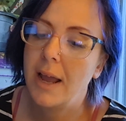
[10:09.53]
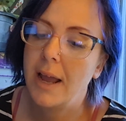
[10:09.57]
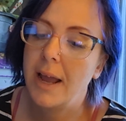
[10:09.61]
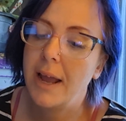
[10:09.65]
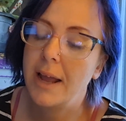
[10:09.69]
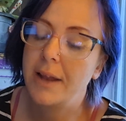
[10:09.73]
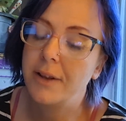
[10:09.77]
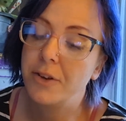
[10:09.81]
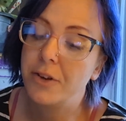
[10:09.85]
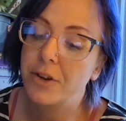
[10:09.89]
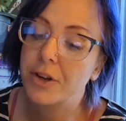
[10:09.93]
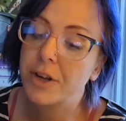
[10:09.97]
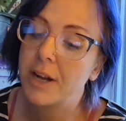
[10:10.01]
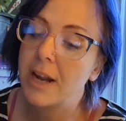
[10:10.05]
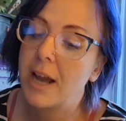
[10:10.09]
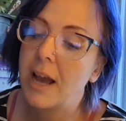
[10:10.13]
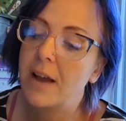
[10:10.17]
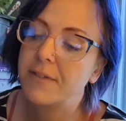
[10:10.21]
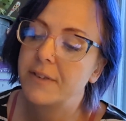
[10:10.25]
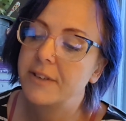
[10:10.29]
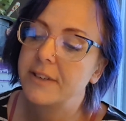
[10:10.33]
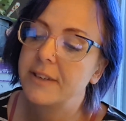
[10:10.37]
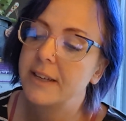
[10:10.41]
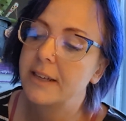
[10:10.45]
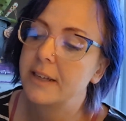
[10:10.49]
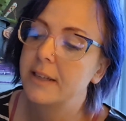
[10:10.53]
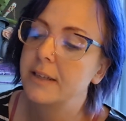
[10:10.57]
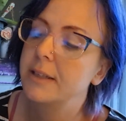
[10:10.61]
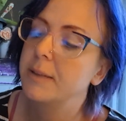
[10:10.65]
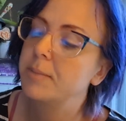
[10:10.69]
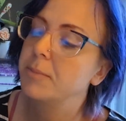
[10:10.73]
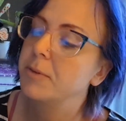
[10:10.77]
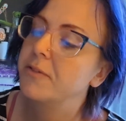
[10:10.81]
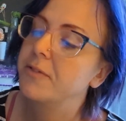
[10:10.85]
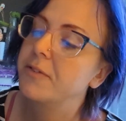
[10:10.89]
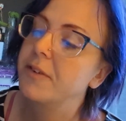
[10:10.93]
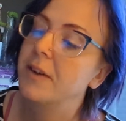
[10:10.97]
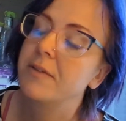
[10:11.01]
And you're going to have to take a
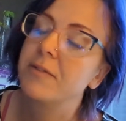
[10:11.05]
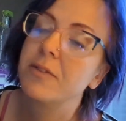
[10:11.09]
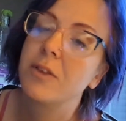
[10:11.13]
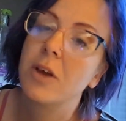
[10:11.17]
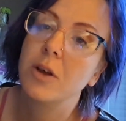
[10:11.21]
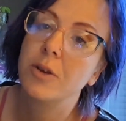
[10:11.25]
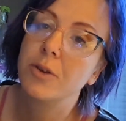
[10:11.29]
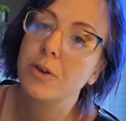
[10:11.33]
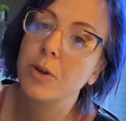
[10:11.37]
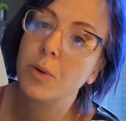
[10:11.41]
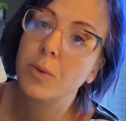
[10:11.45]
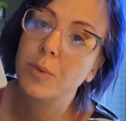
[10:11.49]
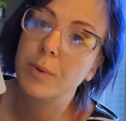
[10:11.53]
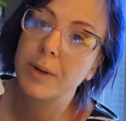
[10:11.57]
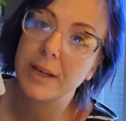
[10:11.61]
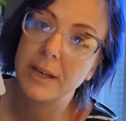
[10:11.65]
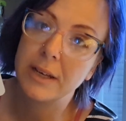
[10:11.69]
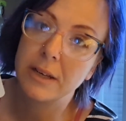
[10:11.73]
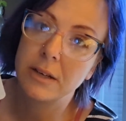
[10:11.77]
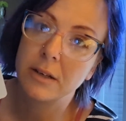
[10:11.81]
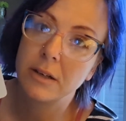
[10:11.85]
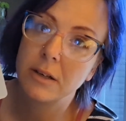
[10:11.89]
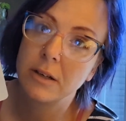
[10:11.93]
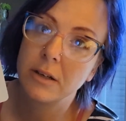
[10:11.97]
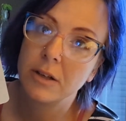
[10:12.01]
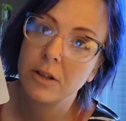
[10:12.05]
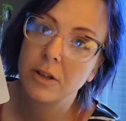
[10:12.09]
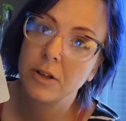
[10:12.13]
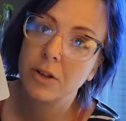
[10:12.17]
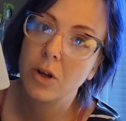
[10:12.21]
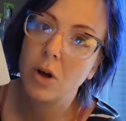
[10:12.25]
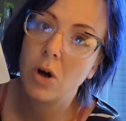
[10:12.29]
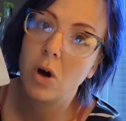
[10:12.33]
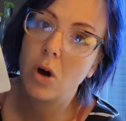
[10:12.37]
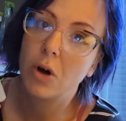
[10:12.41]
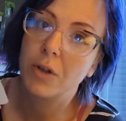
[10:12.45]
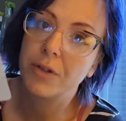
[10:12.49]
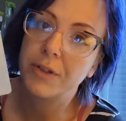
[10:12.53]
leap of faith not knowing
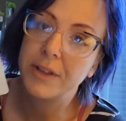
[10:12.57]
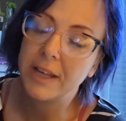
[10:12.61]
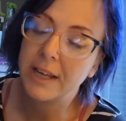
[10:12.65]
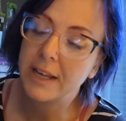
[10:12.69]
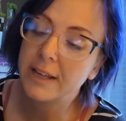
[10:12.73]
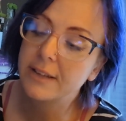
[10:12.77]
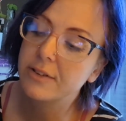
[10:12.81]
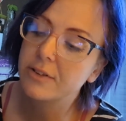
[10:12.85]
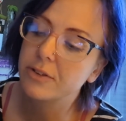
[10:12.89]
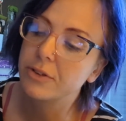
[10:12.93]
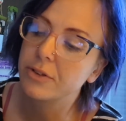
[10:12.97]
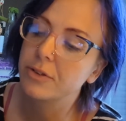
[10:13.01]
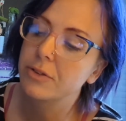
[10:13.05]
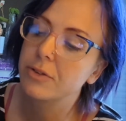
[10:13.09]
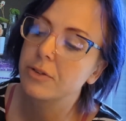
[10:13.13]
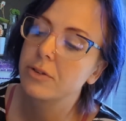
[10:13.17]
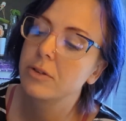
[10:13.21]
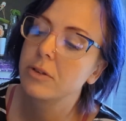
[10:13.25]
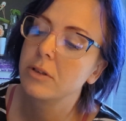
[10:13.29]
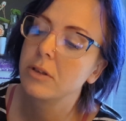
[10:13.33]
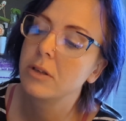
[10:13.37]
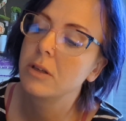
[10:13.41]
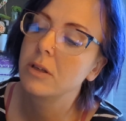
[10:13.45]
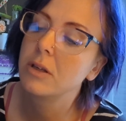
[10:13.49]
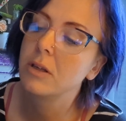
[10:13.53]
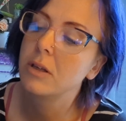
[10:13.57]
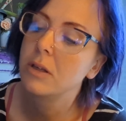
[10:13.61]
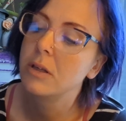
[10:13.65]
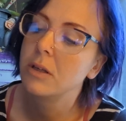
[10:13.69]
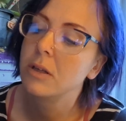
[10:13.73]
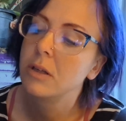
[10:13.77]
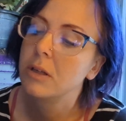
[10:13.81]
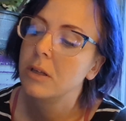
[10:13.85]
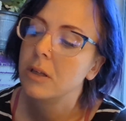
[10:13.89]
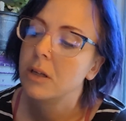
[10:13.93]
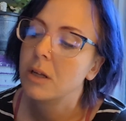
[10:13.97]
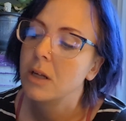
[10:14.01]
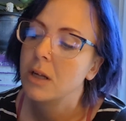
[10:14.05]
all the answers
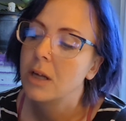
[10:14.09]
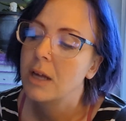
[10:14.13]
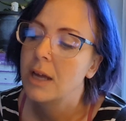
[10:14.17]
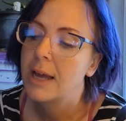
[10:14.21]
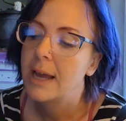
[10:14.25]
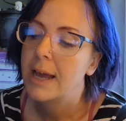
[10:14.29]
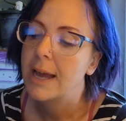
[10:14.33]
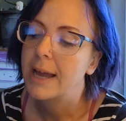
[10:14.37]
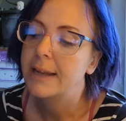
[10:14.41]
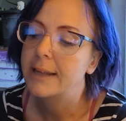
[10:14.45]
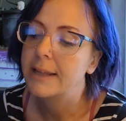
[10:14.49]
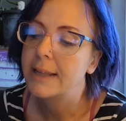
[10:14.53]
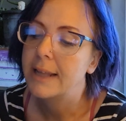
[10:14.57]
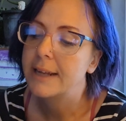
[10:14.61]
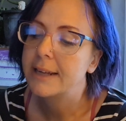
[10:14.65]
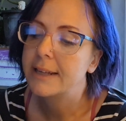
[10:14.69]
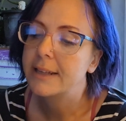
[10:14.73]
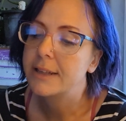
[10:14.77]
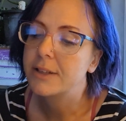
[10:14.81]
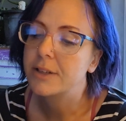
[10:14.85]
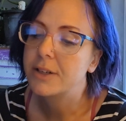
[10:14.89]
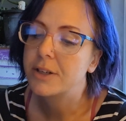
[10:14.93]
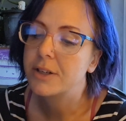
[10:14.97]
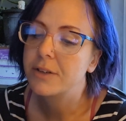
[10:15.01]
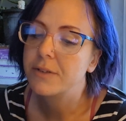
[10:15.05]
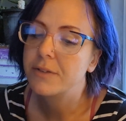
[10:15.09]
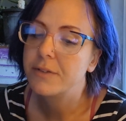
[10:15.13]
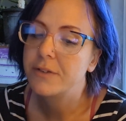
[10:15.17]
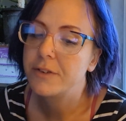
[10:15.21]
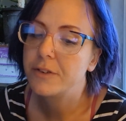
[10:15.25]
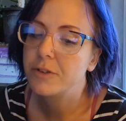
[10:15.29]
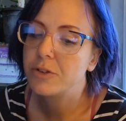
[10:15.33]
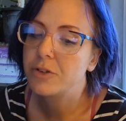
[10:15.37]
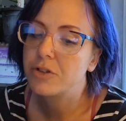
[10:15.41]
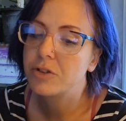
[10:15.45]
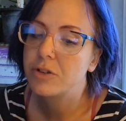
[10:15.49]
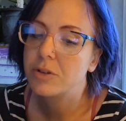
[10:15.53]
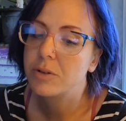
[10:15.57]
and letting the
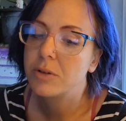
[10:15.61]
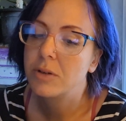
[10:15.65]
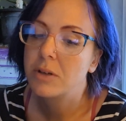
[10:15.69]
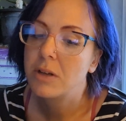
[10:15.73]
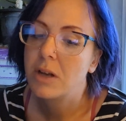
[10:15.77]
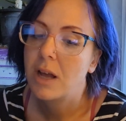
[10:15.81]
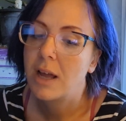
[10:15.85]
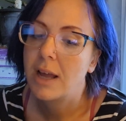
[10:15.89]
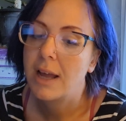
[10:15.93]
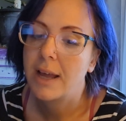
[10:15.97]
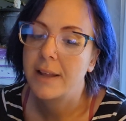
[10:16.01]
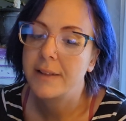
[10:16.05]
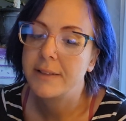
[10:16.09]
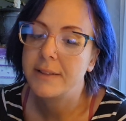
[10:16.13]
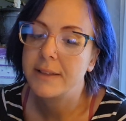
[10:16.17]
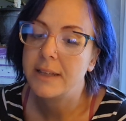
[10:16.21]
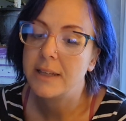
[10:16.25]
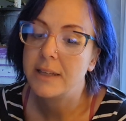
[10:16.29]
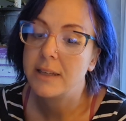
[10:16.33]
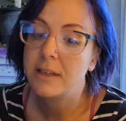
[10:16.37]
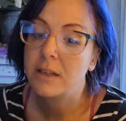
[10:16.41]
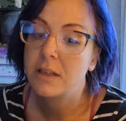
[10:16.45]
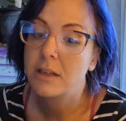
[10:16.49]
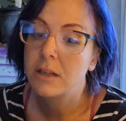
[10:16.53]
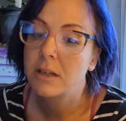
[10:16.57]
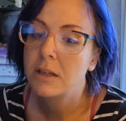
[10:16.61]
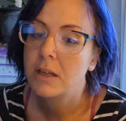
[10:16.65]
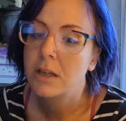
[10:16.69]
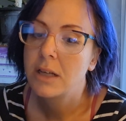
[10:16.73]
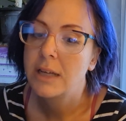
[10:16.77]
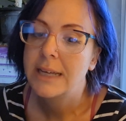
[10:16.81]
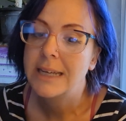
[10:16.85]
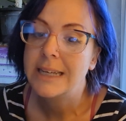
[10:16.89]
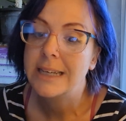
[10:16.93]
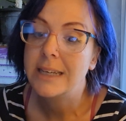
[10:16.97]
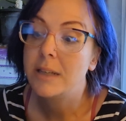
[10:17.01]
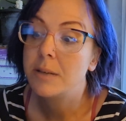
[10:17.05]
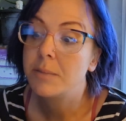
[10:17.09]
confusion and the
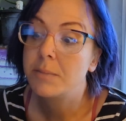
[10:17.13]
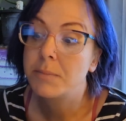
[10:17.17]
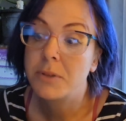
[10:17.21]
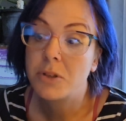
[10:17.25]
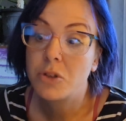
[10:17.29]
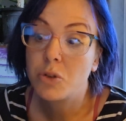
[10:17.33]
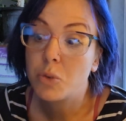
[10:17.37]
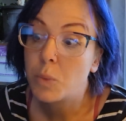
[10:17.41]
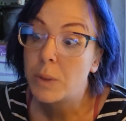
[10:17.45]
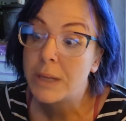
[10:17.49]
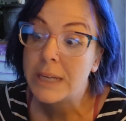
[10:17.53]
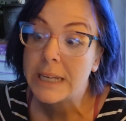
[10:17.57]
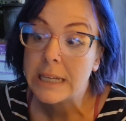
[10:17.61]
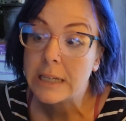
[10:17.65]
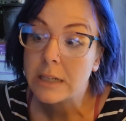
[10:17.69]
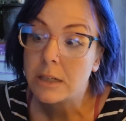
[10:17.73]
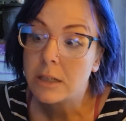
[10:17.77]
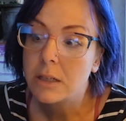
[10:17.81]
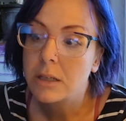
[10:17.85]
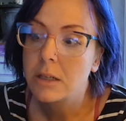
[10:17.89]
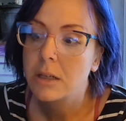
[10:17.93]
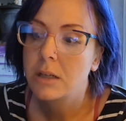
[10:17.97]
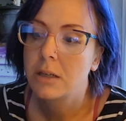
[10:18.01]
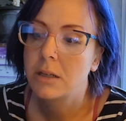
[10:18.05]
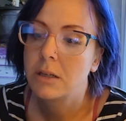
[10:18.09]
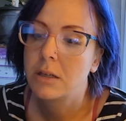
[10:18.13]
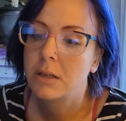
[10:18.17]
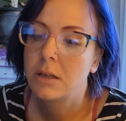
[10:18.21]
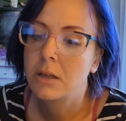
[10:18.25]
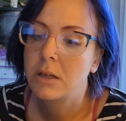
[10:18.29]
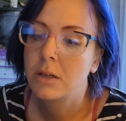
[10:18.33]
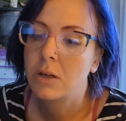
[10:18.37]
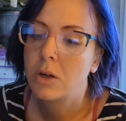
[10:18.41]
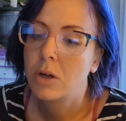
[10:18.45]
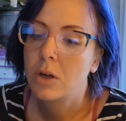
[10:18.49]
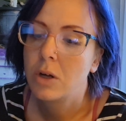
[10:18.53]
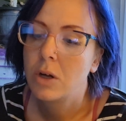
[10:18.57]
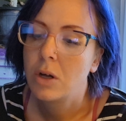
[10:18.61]
in-between
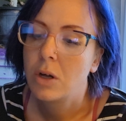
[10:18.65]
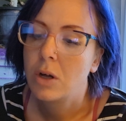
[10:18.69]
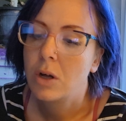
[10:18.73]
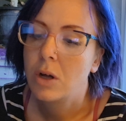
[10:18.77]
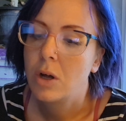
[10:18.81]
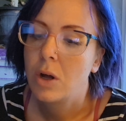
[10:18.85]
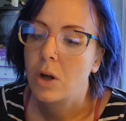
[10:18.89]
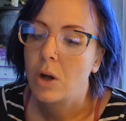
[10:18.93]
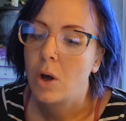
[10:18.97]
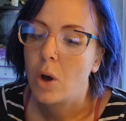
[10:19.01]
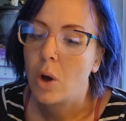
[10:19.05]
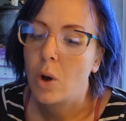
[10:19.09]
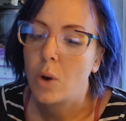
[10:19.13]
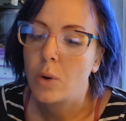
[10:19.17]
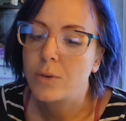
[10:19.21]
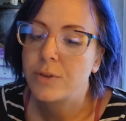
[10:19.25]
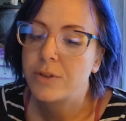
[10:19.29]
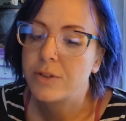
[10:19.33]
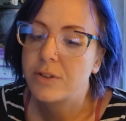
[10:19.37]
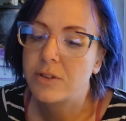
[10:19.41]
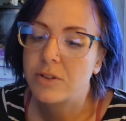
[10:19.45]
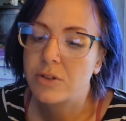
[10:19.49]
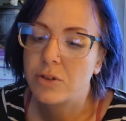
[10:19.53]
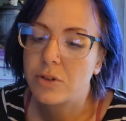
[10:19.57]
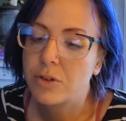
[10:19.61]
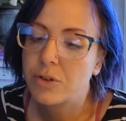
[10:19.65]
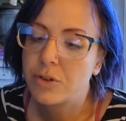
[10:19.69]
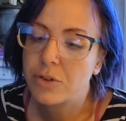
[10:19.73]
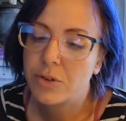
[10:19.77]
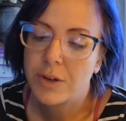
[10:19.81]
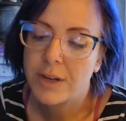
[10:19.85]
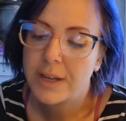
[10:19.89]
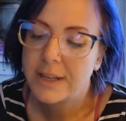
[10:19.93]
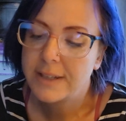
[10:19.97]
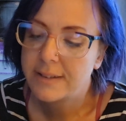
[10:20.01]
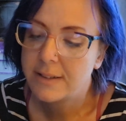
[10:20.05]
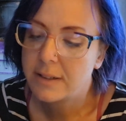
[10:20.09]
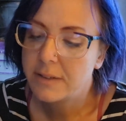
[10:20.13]
host a certain
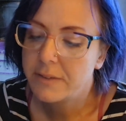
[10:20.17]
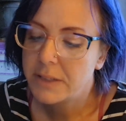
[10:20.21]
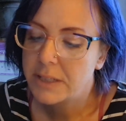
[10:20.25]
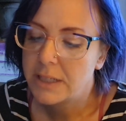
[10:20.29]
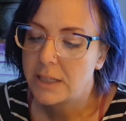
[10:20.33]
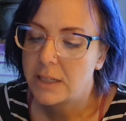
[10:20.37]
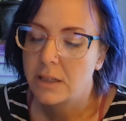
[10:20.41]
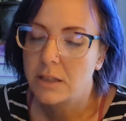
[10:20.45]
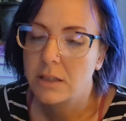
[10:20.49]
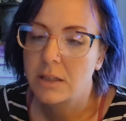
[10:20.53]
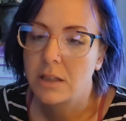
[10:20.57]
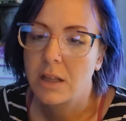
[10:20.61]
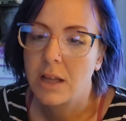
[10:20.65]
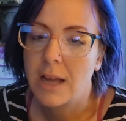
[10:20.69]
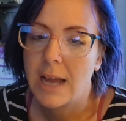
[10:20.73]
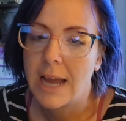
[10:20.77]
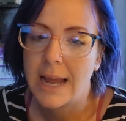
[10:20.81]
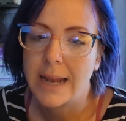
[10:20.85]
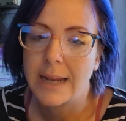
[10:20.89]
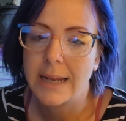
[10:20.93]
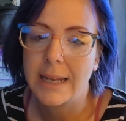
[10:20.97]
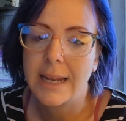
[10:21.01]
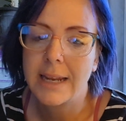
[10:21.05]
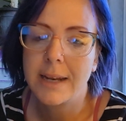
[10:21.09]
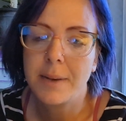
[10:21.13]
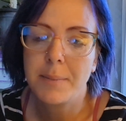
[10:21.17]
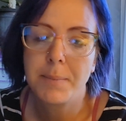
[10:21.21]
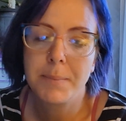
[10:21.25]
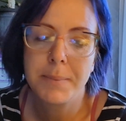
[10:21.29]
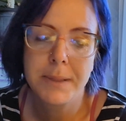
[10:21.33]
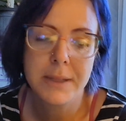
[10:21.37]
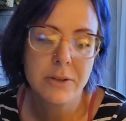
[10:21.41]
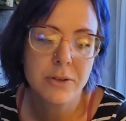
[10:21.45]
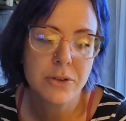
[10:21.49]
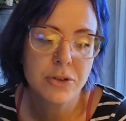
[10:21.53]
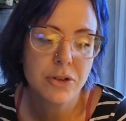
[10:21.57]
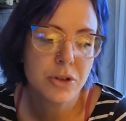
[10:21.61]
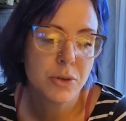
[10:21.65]
creativity and let it
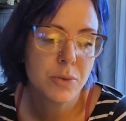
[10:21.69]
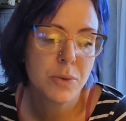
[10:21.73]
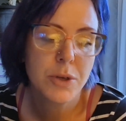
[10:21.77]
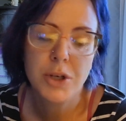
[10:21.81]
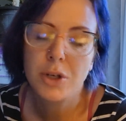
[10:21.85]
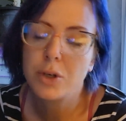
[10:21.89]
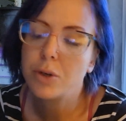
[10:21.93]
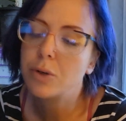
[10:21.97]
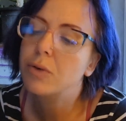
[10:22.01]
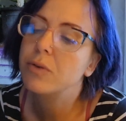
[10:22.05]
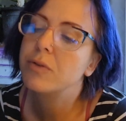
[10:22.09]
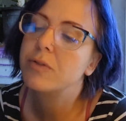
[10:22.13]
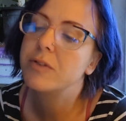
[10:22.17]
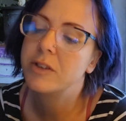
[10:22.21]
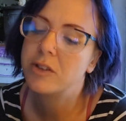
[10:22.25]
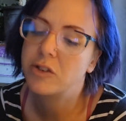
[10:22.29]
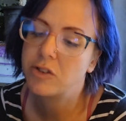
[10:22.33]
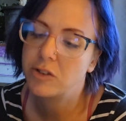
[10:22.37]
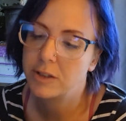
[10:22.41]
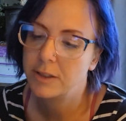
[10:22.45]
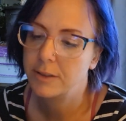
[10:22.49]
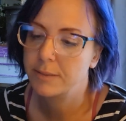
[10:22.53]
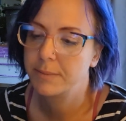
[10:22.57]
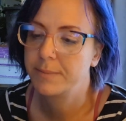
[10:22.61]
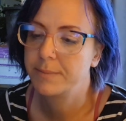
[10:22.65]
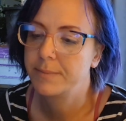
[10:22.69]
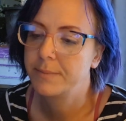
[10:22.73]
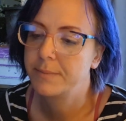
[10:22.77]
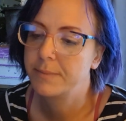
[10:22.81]
build you a new vision.